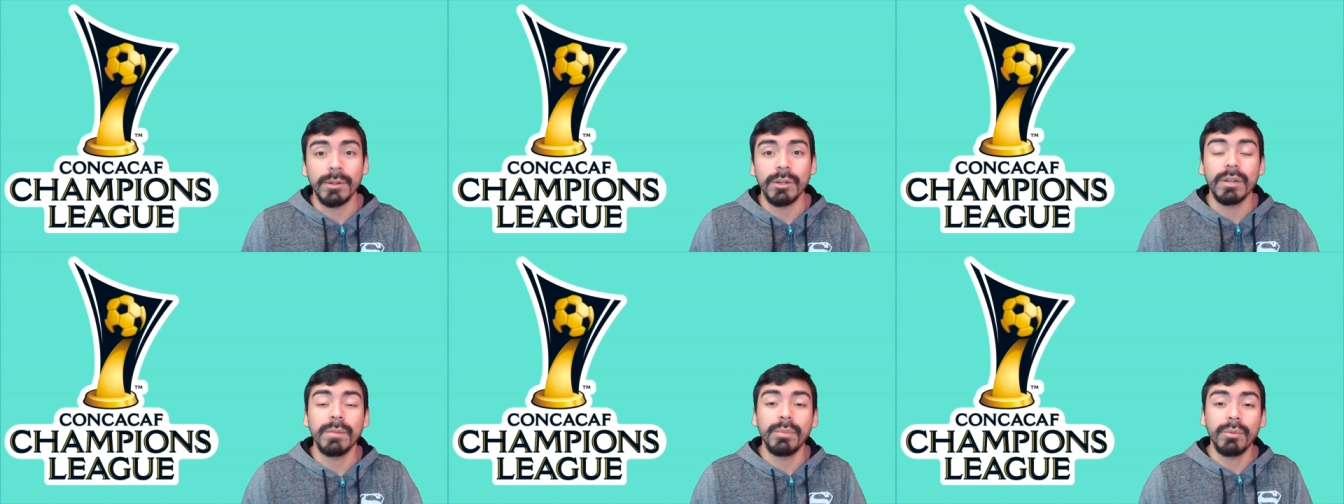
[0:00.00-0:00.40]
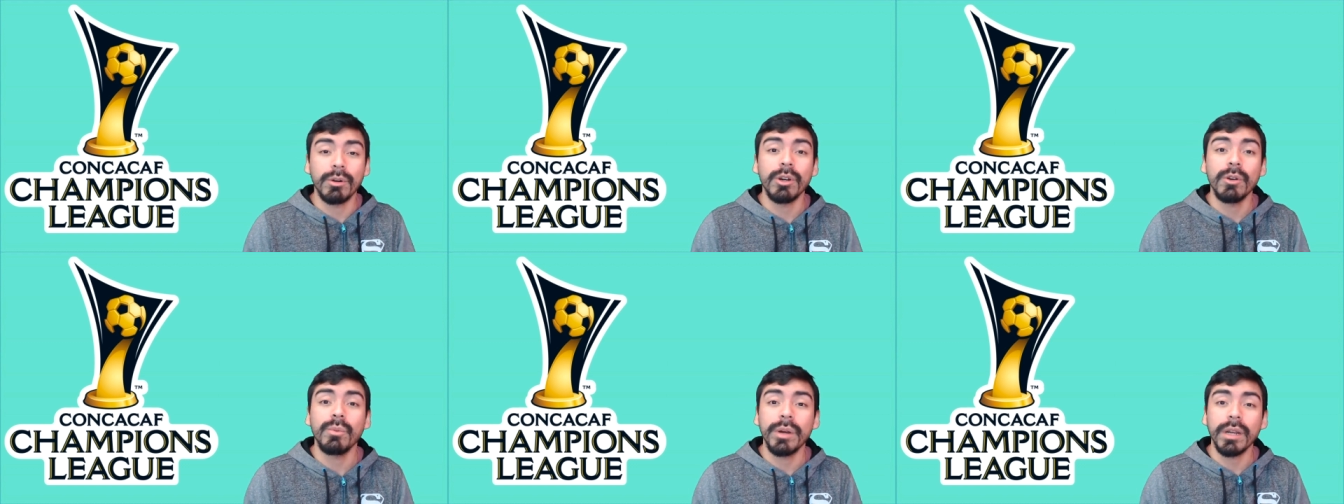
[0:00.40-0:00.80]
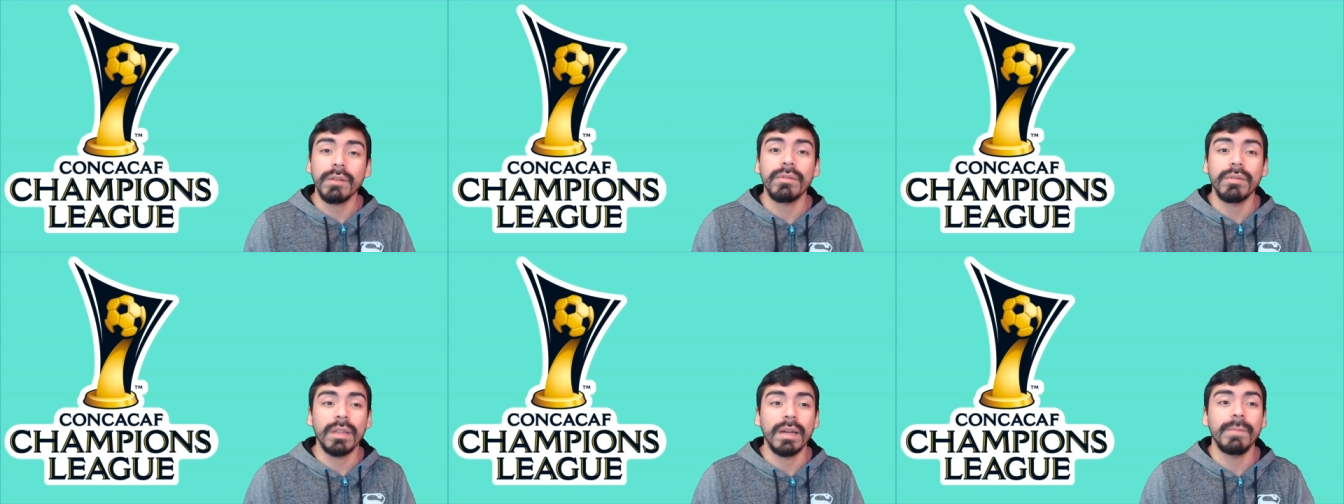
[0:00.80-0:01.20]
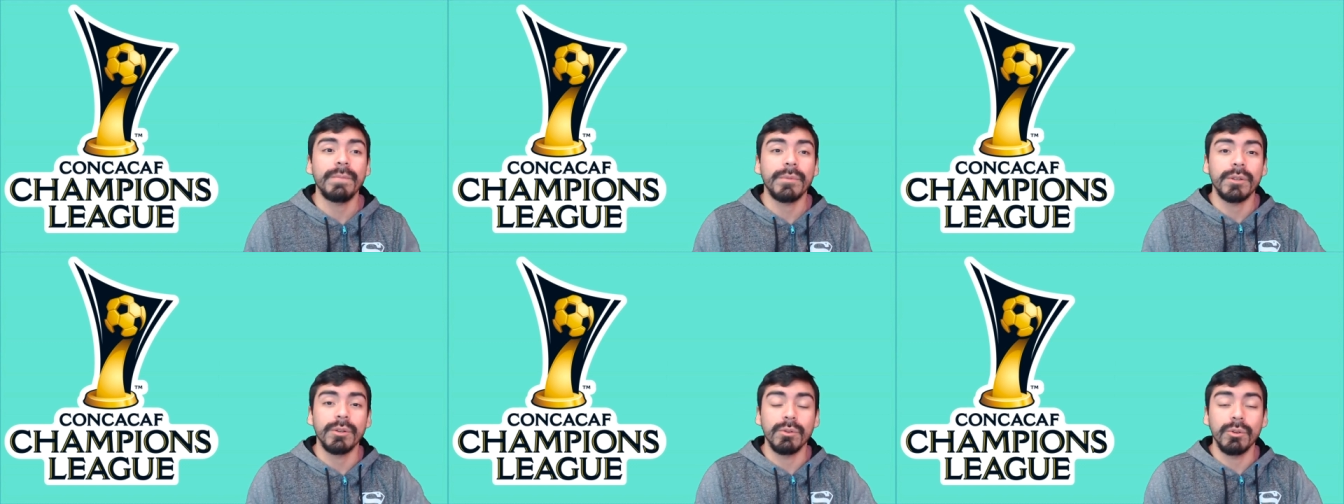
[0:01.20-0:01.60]
A good, good winger for
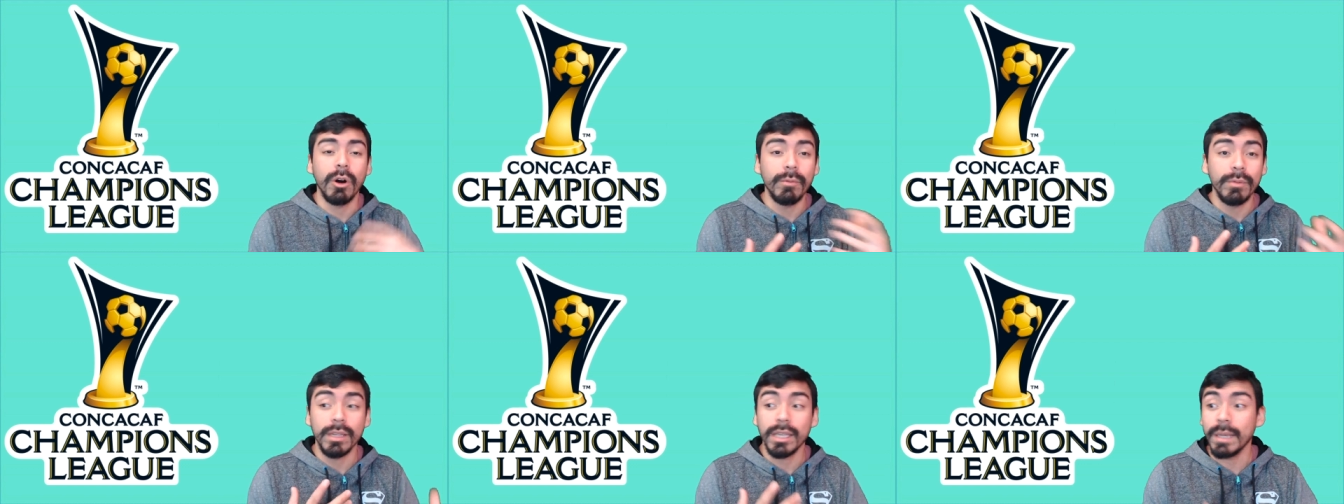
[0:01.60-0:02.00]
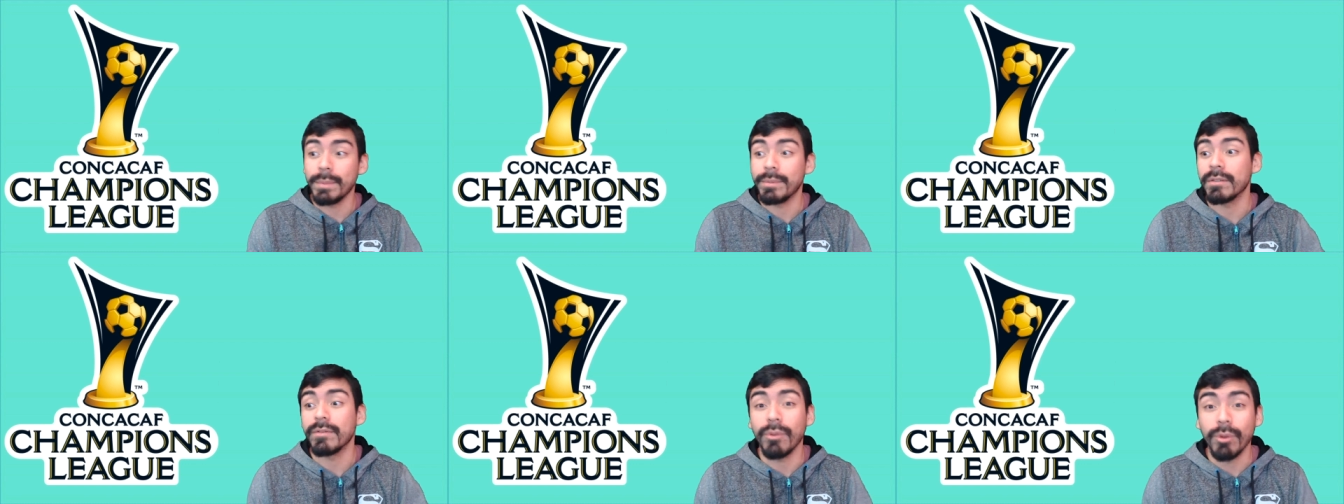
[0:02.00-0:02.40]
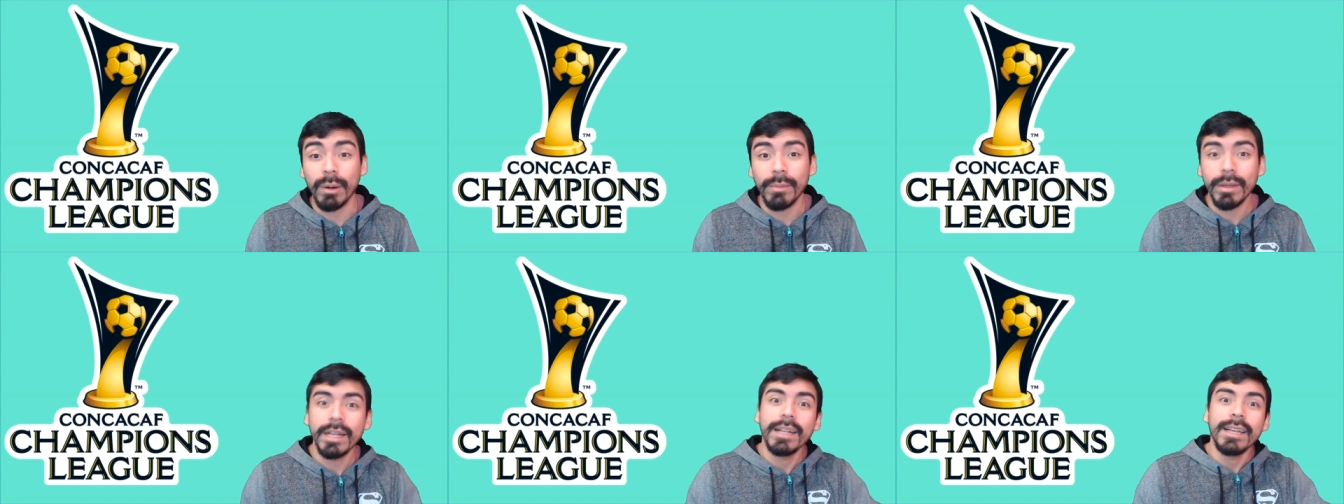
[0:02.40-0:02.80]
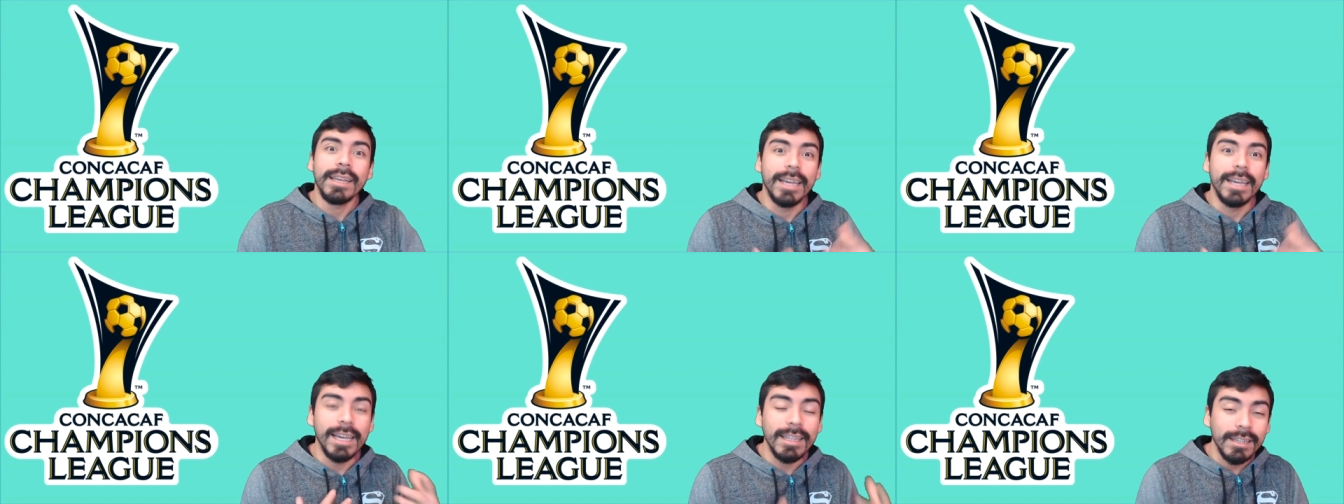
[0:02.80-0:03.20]
them to hopefully keep his form
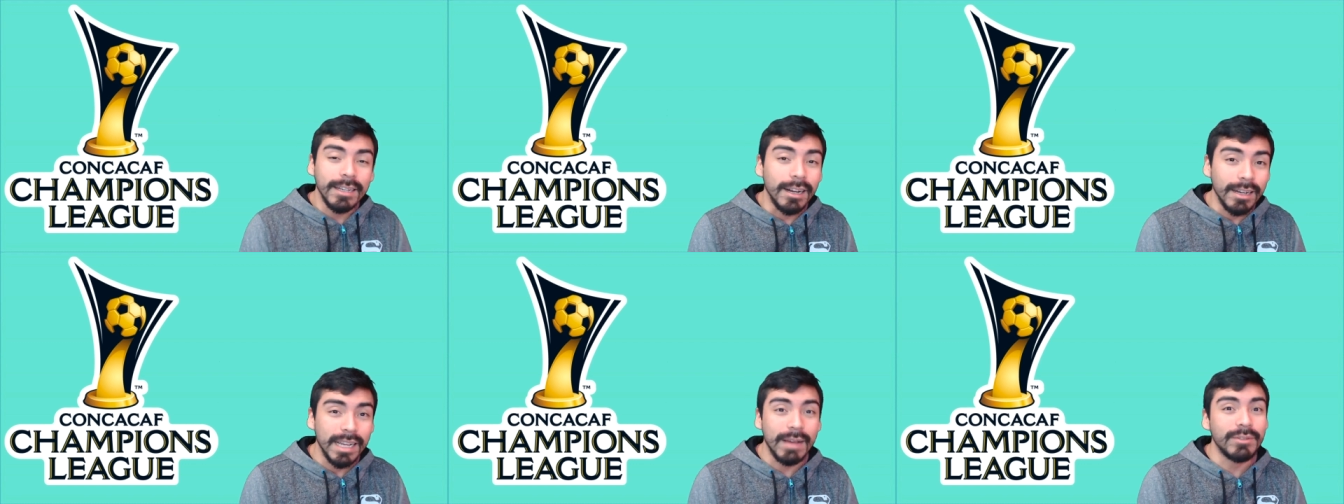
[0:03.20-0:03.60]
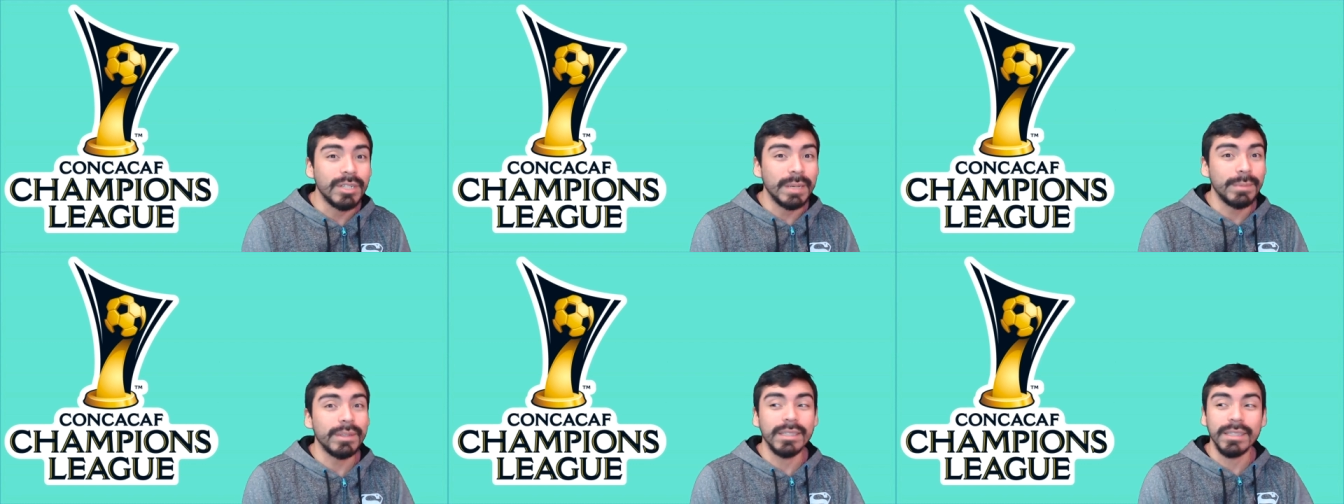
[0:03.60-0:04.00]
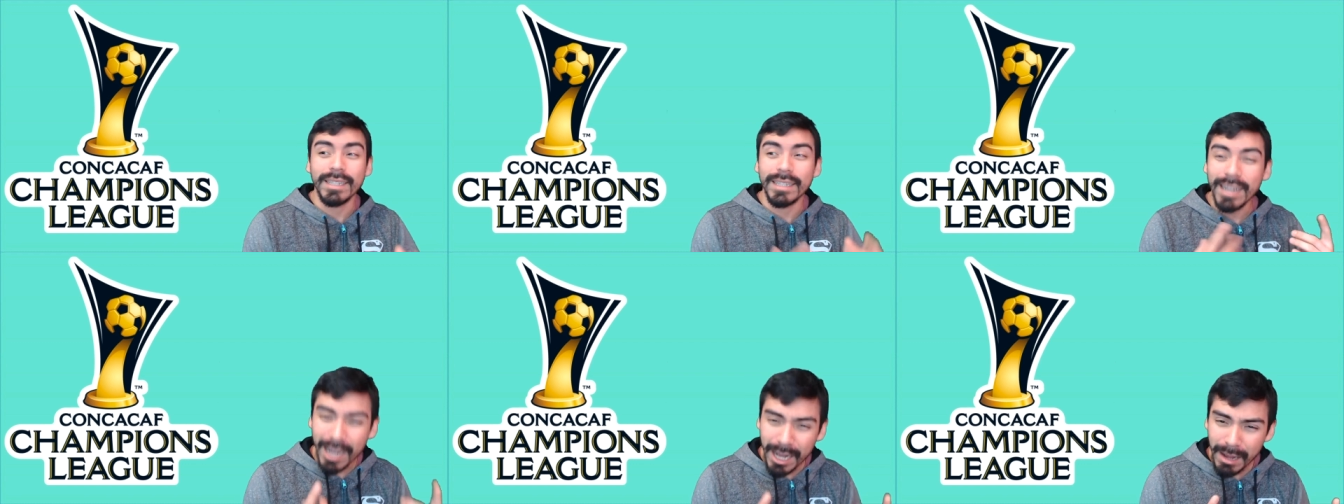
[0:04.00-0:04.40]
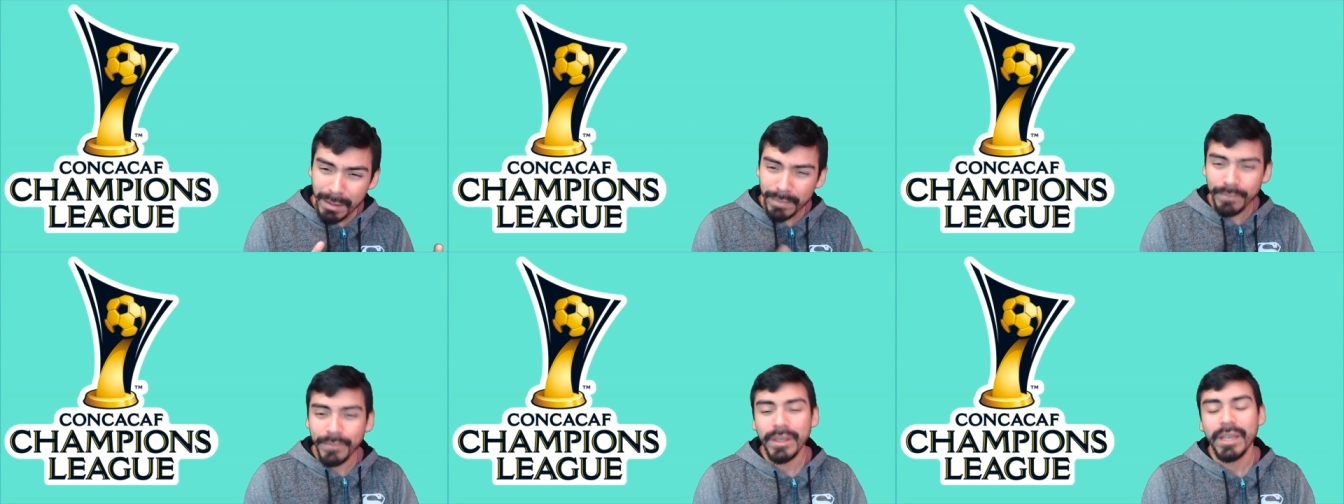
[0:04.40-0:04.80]
in the CONCACAF Champions League up.